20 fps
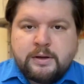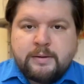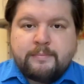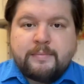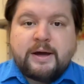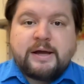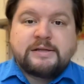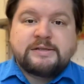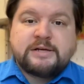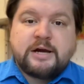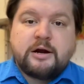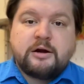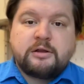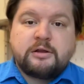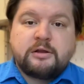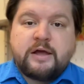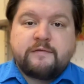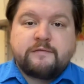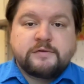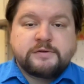My entire
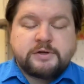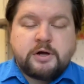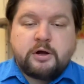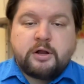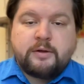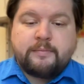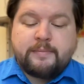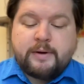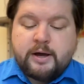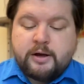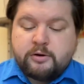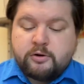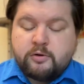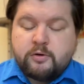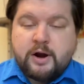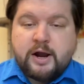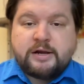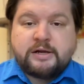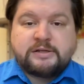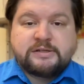life was all about
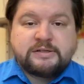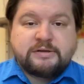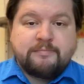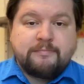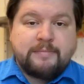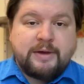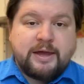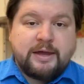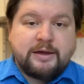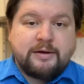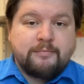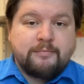grinding to make